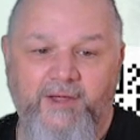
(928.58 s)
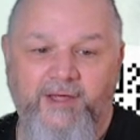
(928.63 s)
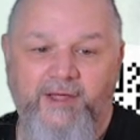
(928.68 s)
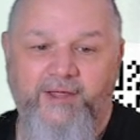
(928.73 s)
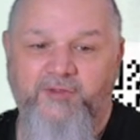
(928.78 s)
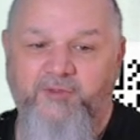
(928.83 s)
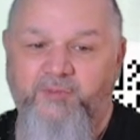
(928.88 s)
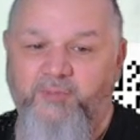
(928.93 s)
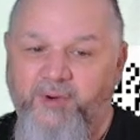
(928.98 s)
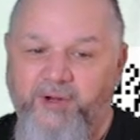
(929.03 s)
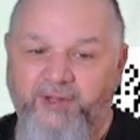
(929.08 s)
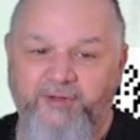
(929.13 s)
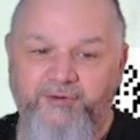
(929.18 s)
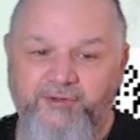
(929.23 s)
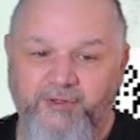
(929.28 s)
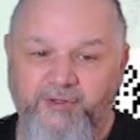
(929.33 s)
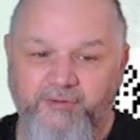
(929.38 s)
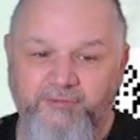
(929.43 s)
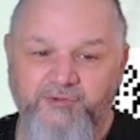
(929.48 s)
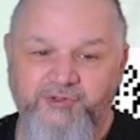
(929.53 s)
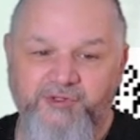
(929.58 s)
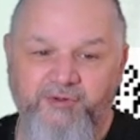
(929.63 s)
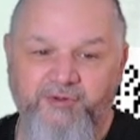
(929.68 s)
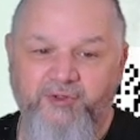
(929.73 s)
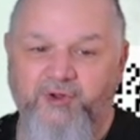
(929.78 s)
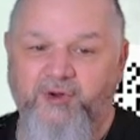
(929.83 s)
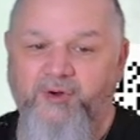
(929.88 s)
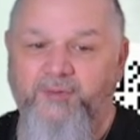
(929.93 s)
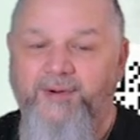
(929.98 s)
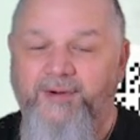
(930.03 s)
Spoiler, don't choose
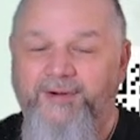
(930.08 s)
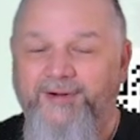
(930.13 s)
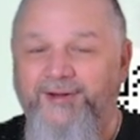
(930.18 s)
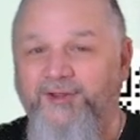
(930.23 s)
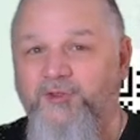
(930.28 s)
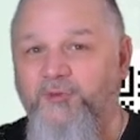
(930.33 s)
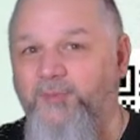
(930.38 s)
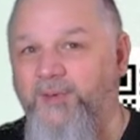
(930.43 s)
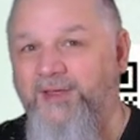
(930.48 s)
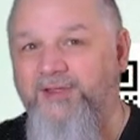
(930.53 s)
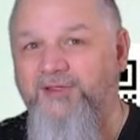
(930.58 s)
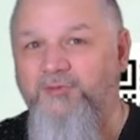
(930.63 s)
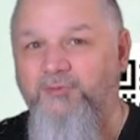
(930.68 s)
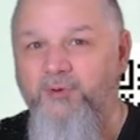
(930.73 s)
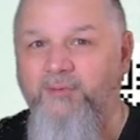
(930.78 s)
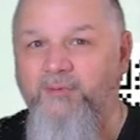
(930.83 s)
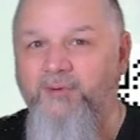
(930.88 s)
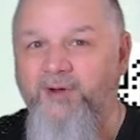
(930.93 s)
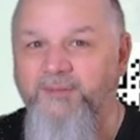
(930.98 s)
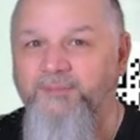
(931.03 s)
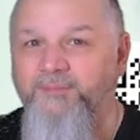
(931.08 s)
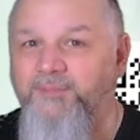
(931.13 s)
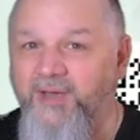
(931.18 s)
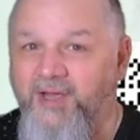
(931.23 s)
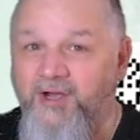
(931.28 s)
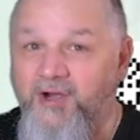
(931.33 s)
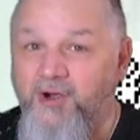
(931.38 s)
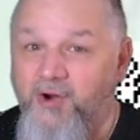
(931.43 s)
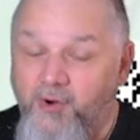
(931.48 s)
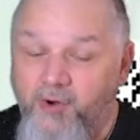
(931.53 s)
your opponent's base. We want to
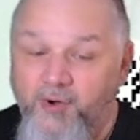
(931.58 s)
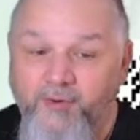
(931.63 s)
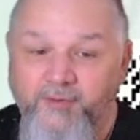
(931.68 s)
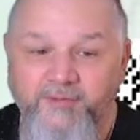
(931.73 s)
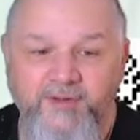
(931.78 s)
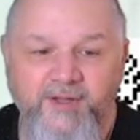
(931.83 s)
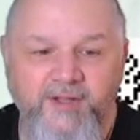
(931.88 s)
pick our own.